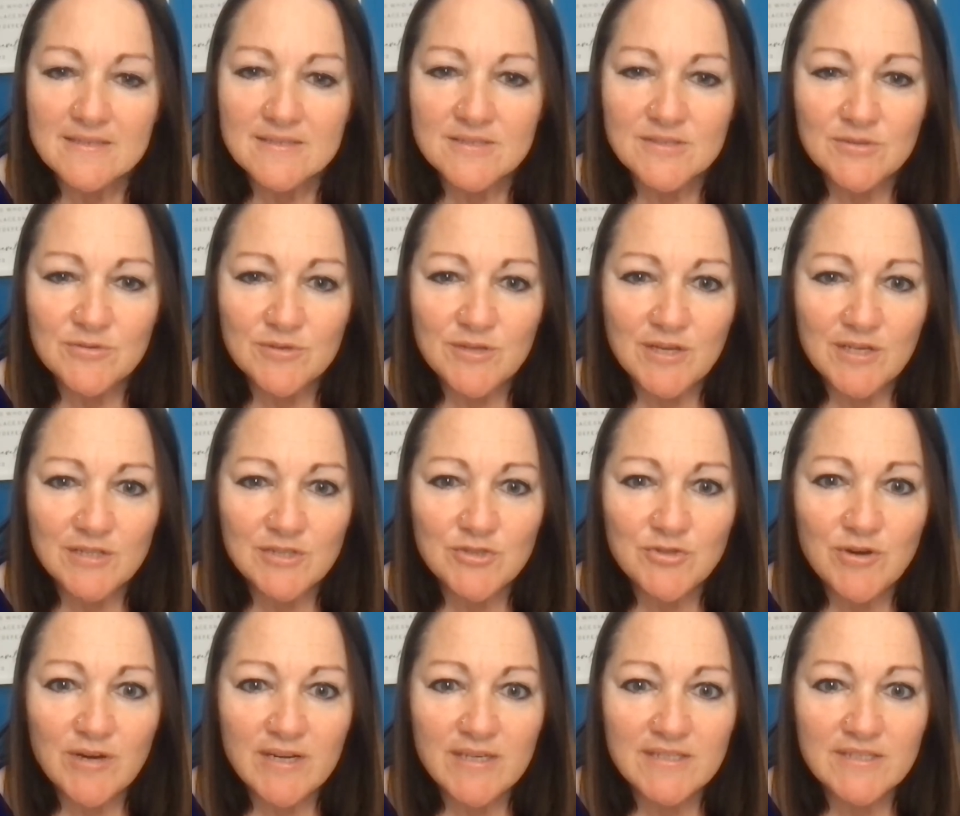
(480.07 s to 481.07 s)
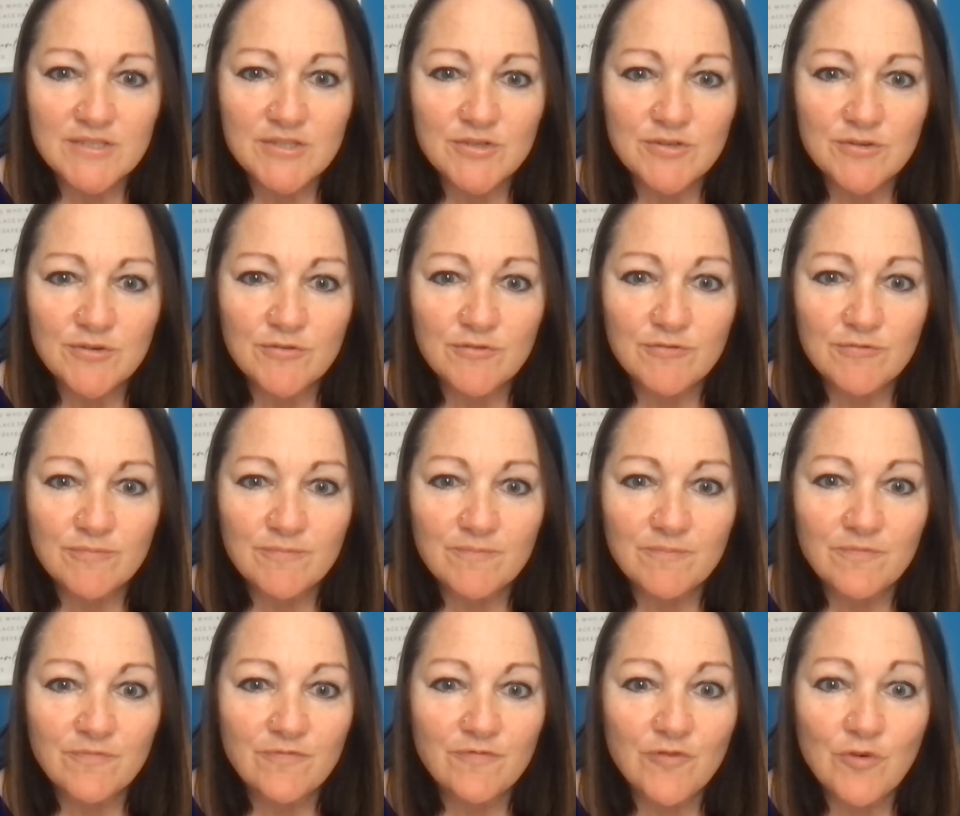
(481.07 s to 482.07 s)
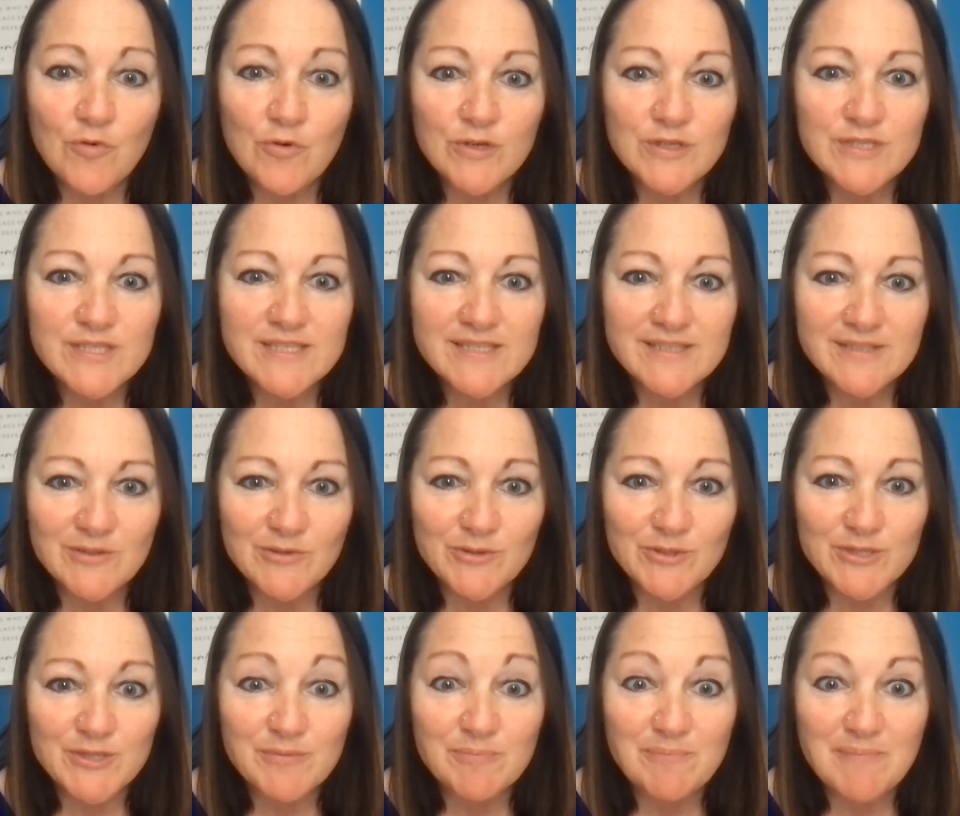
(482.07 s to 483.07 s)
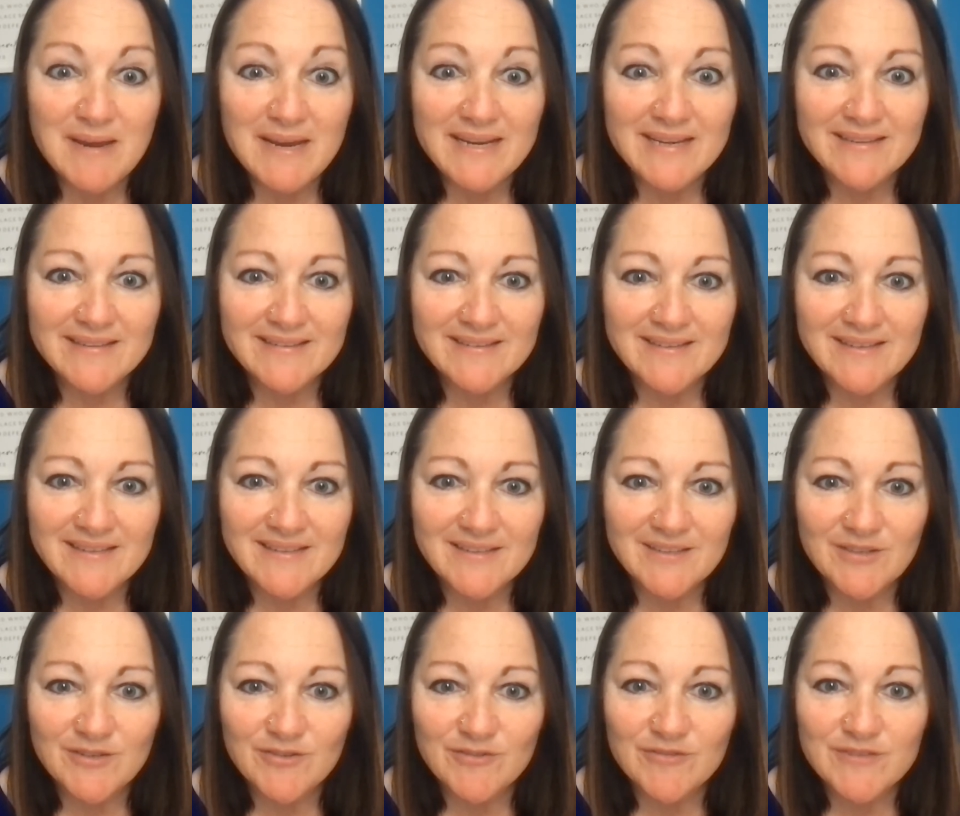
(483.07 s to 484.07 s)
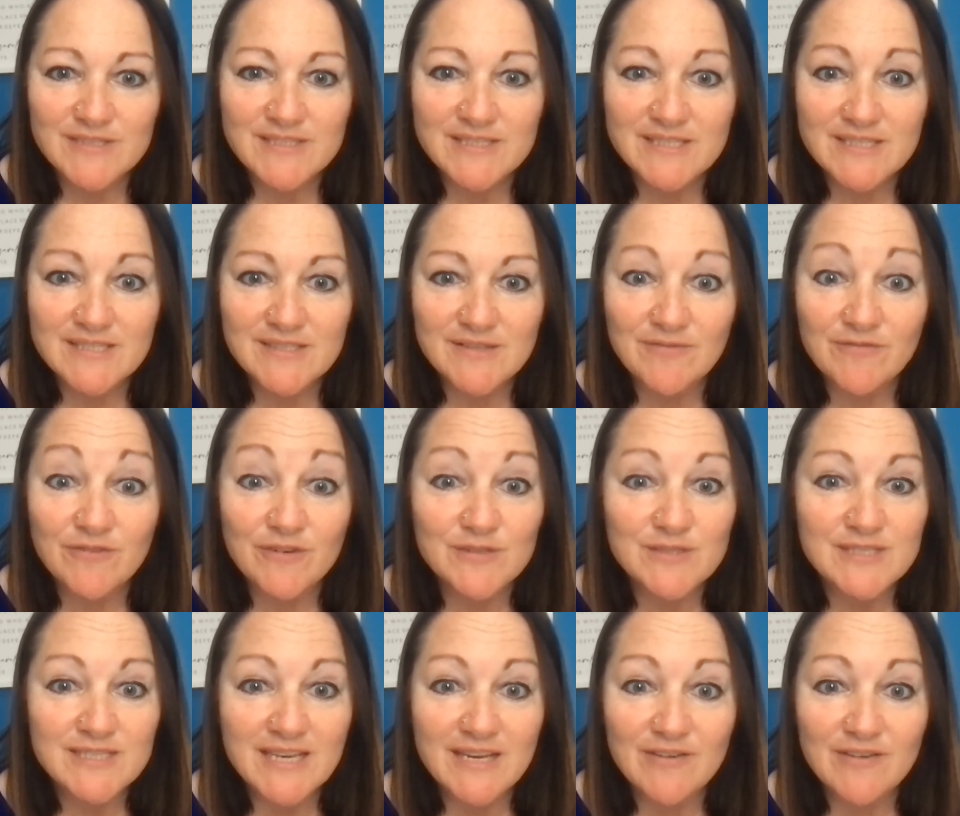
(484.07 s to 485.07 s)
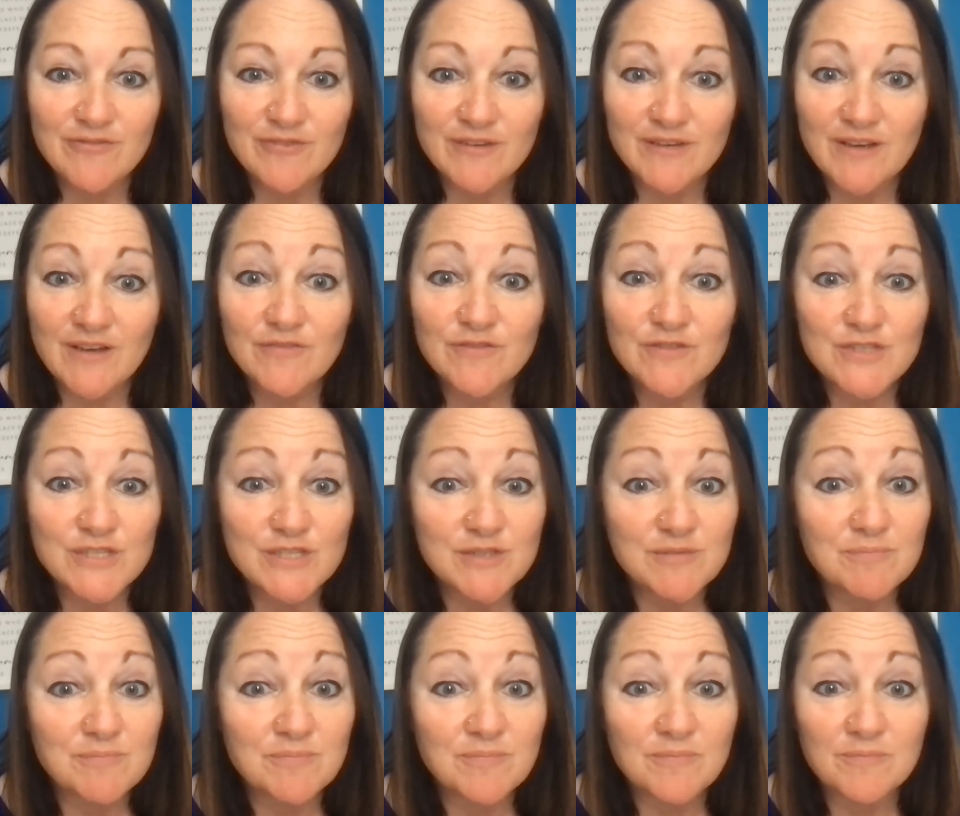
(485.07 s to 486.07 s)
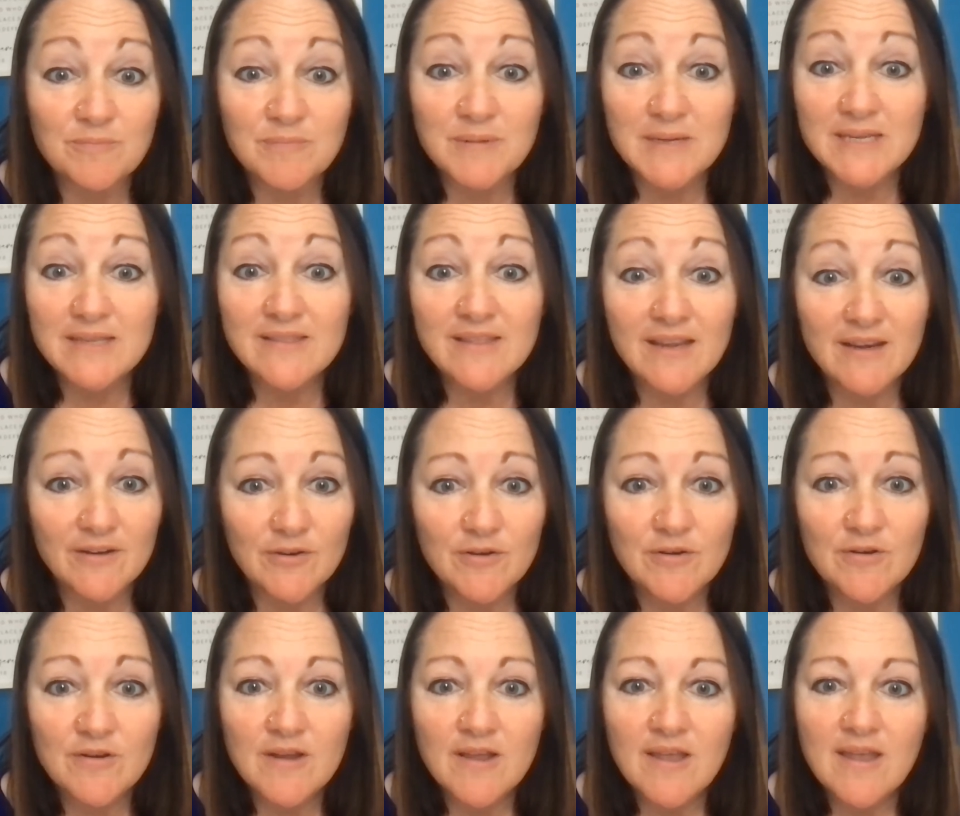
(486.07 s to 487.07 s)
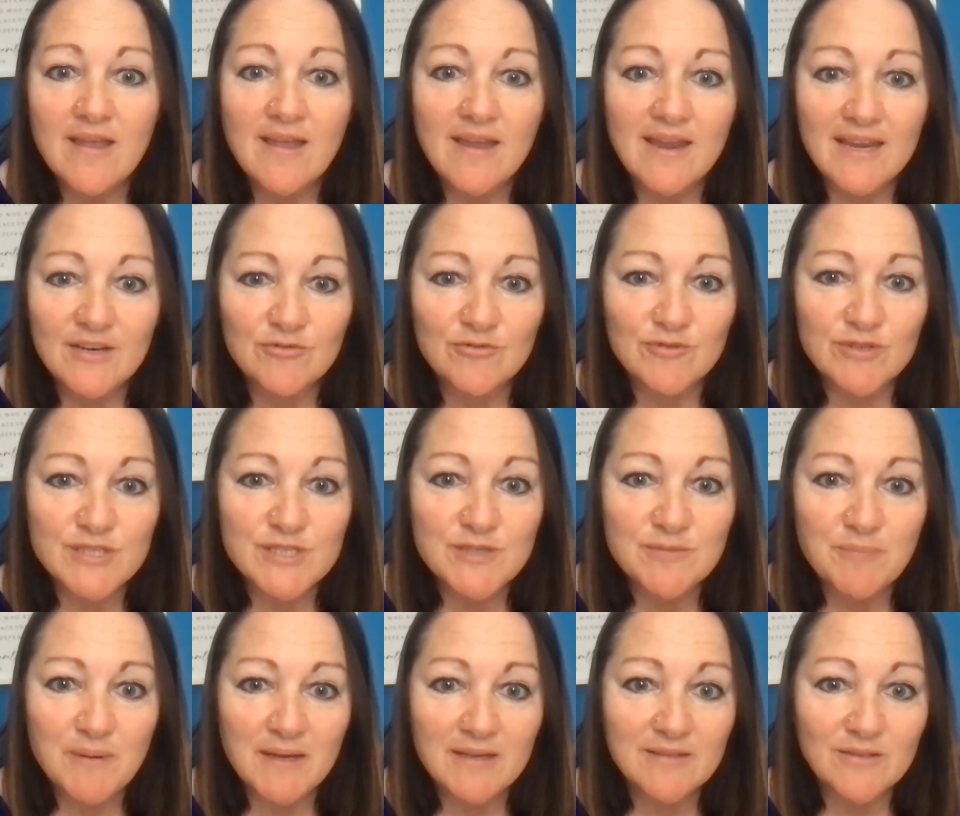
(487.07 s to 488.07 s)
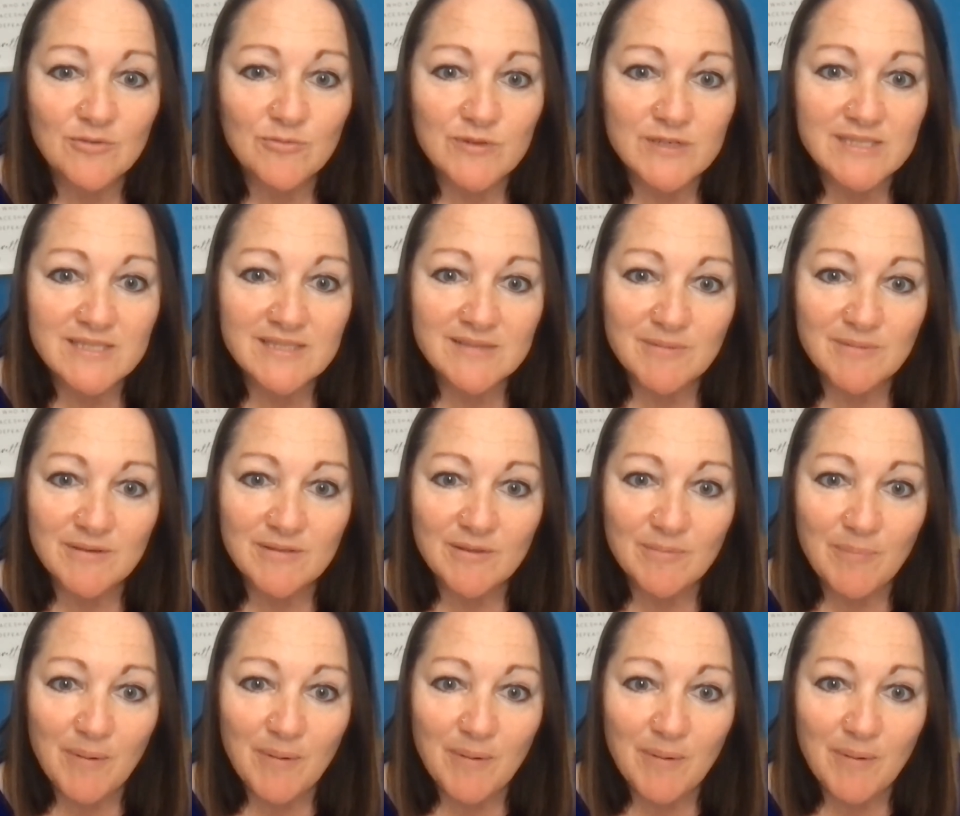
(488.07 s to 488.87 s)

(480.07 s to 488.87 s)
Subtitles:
So not trying to force or demand that the nervous system feels safe enough, just be there and respect the wisdom of the